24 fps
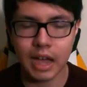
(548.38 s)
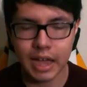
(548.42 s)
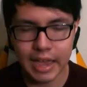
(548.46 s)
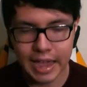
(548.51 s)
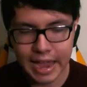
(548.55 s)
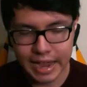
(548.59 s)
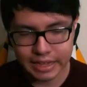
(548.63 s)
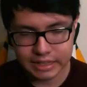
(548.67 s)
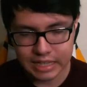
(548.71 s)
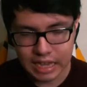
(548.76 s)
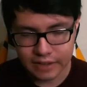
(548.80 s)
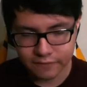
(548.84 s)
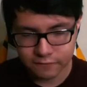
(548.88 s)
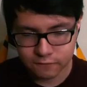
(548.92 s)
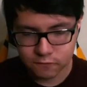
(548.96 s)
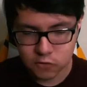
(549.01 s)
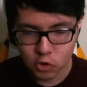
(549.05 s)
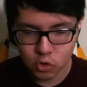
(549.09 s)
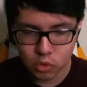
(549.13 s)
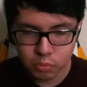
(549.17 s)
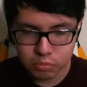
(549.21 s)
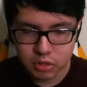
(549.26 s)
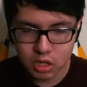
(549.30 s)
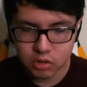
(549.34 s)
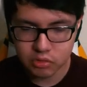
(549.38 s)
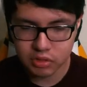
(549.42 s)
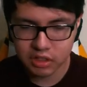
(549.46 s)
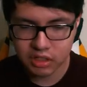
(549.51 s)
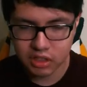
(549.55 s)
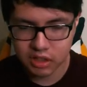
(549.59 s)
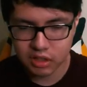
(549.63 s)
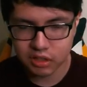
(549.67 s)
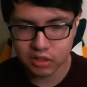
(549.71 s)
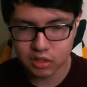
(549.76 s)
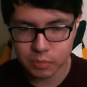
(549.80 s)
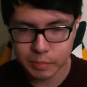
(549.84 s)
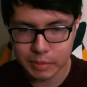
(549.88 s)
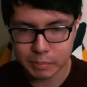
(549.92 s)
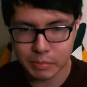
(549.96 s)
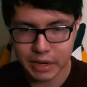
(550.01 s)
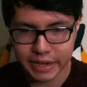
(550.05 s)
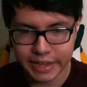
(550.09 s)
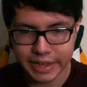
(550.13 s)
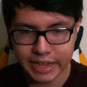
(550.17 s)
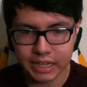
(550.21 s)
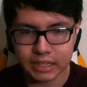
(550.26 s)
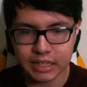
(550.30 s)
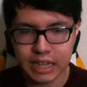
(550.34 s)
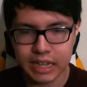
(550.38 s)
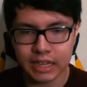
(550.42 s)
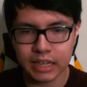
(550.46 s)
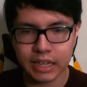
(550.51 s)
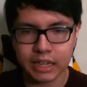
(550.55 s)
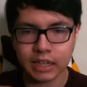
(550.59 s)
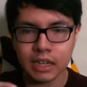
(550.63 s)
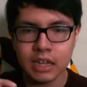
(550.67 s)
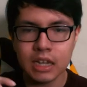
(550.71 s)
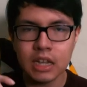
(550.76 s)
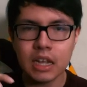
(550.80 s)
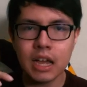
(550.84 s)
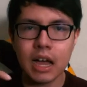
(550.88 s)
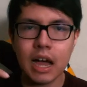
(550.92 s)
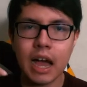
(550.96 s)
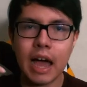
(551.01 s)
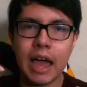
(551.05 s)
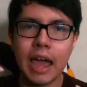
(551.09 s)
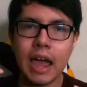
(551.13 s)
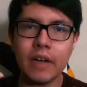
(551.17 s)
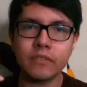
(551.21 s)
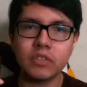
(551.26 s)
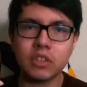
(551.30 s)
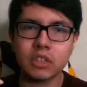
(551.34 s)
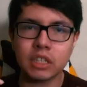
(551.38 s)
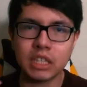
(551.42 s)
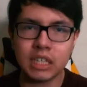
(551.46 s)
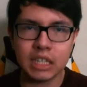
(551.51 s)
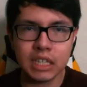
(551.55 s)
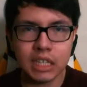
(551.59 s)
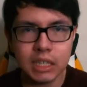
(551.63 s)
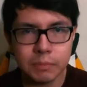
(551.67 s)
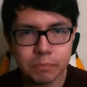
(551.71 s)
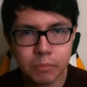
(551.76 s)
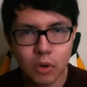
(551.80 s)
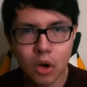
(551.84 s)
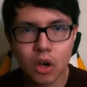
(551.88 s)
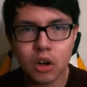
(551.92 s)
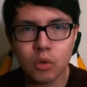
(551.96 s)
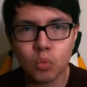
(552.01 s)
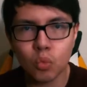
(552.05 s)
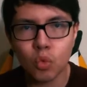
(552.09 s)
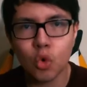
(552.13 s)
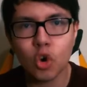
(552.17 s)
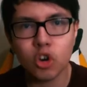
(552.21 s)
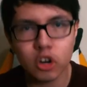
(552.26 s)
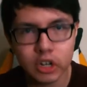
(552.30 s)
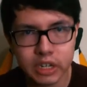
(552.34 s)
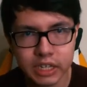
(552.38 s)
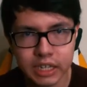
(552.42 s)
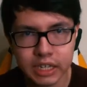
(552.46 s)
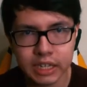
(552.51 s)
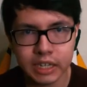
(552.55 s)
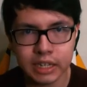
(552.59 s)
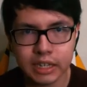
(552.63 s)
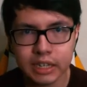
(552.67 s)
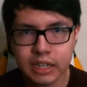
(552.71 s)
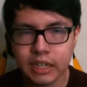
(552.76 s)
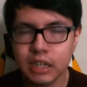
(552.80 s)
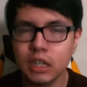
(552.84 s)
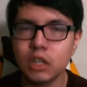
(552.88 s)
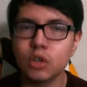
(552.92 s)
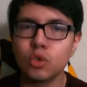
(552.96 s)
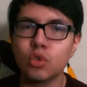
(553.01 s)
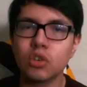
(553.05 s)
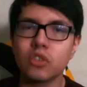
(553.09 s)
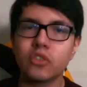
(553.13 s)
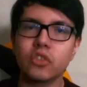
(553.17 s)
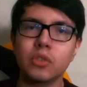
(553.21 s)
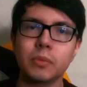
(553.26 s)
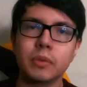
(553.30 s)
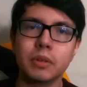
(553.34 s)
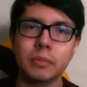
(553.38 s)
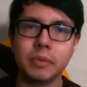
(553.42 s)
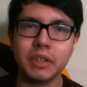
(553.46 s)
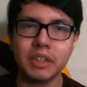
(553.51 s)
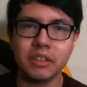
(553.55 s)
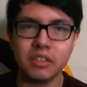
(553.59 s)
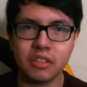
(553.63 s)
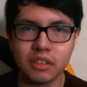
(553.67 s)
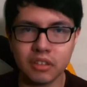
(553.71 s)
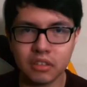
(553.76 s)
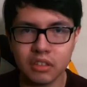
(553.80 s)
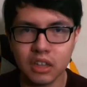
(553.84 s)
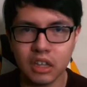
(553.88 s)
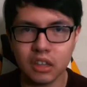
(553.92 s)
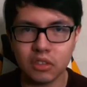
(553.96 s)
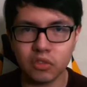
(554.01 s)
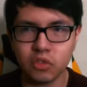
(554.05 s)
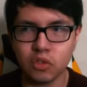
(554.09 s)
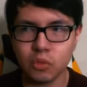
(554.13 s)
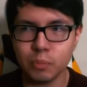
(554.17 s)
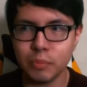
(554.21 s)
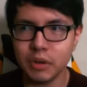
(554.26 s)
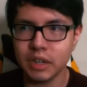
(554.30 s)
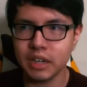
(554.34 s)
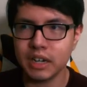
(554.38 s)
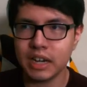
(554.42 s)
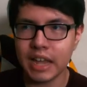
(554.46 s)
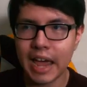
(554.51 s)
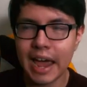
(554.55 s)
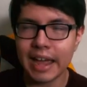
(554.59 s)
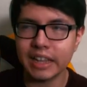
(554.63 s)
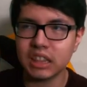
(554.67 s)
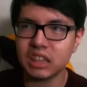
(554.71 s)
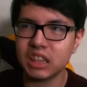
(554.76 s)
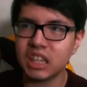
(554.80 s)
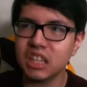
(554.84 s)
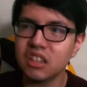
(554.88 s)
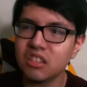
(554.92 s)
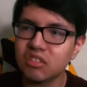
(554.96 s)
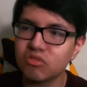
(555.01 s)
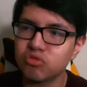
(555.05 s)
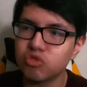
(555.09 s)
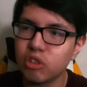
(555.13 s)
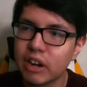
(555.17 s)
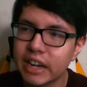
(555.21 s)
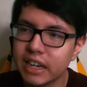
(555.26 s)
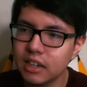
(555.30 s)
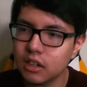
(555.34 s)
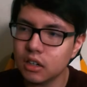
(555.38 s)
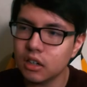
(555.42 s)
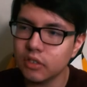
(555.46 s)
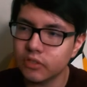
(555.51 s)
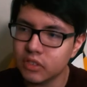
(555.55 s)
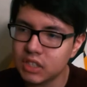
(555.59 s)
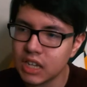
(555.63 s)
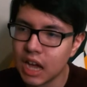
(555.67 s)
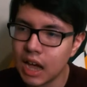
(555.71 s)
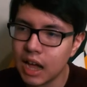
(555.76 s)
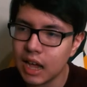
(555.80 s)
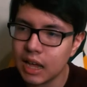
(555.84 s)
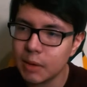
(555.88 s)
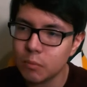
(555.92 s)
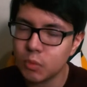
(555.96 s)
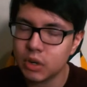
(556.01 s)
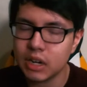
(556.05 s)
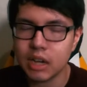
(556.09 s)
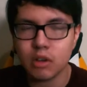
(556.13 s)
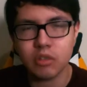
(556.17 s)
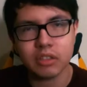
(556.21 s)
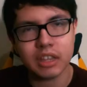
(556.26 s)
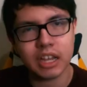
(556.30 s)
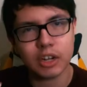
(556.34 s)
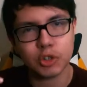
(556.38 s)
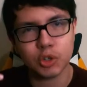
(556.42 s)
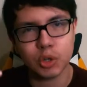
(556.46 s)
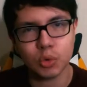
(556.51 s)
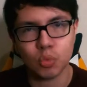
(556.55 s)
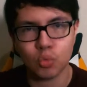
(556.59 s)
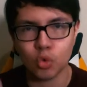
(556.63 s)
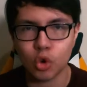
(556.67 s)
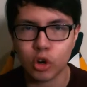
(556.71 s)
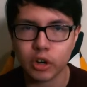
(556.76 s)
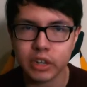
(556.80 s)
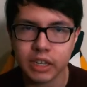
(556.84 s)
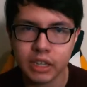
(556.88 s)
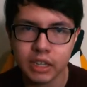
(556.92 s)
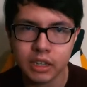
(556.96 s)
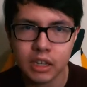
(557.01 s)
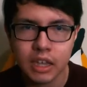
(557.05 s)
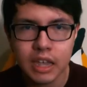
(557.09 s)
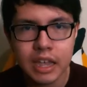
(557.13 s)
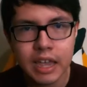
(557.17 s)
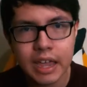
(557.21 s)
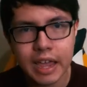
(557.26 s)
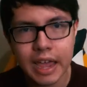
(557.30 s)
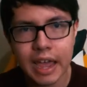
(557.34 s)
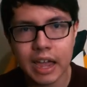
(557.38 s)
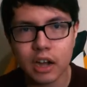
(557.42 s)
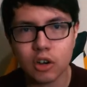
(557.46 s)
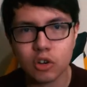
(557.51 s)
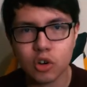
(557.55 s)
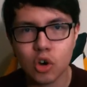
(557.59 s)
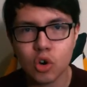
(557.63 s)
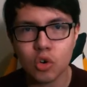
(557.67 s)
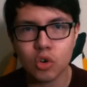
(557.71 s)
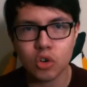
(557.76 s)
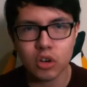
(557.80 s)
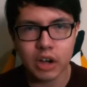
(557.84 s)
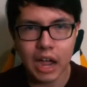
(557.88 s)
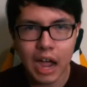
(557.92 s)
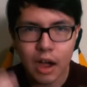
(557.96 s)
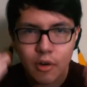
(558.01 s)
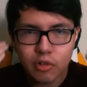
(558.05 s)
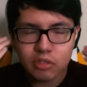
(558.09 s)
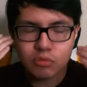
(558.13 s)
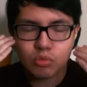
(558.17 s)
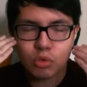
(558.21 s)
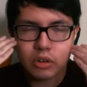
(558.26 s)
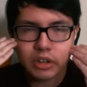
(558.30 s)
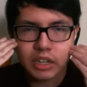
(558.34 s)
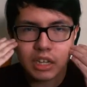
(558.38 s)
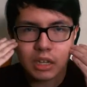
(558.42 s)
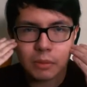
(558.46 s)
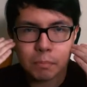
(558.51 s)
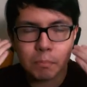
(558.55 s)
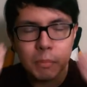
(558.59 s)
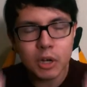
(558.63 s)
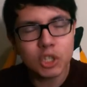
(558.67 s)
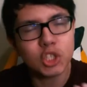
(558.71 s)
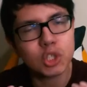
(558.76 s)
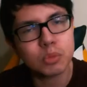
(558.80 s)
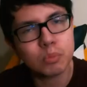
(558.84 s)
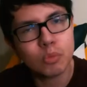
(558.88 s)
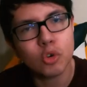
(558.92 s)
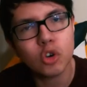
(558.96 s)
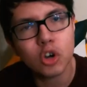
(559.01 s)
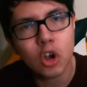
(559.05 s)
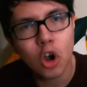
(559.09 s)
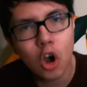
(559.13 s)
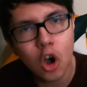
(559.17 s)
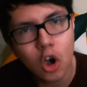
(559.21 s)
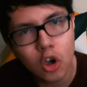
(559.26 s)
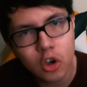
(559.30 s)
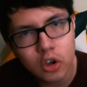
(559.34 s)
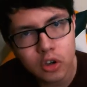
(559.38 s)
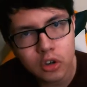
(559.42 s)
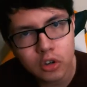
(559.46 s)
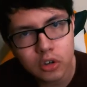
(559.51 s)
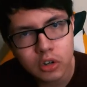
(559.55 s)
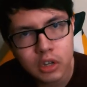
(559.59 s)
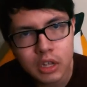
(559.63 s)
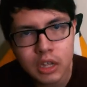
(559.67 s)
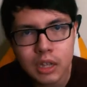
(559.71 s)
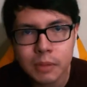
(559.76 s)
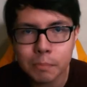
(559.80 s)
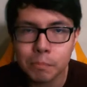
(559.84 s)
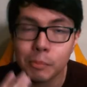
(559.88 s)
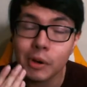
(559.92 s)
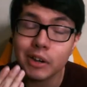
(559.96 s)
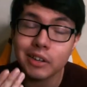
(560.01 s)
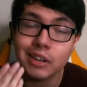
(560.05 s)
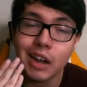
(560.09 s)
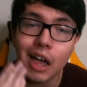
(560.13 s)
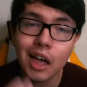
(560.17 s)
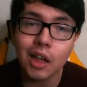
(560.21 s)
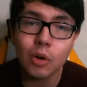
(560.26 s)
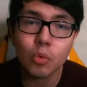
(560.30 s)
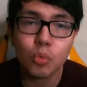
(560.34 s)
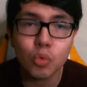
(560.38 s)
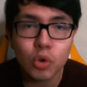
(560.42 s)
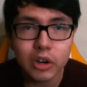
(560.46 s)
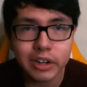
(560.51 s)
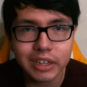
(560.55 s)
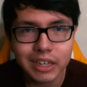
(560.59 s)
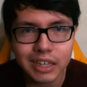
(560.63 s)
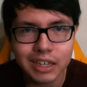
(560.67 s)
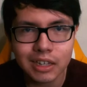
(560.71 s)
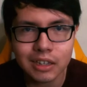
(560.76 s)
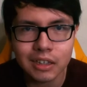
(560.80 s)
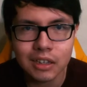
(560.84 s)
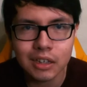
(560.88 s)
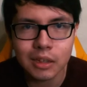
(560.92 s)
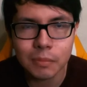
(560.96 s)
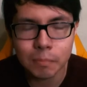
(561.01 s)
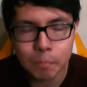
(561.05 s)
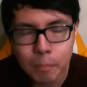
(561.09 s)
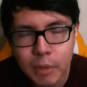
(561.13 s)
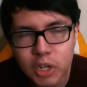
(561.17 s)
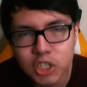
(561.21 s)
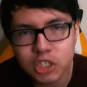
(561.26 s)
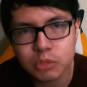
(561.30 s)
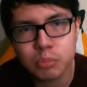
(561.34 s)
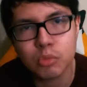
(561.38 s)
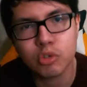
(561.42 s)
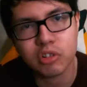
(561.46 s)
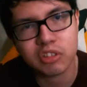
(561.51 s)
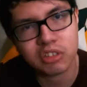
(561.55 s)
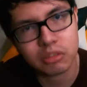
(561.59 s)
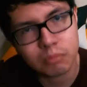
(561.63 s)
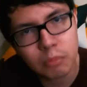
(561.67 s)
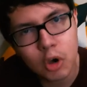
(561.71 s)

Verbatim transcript: I had that full-blown system in my head that, like, I have to keep on working in order for me to be successful. But at this rate of time, when I was actually working at Kroger, I was working much more harder, but not working much more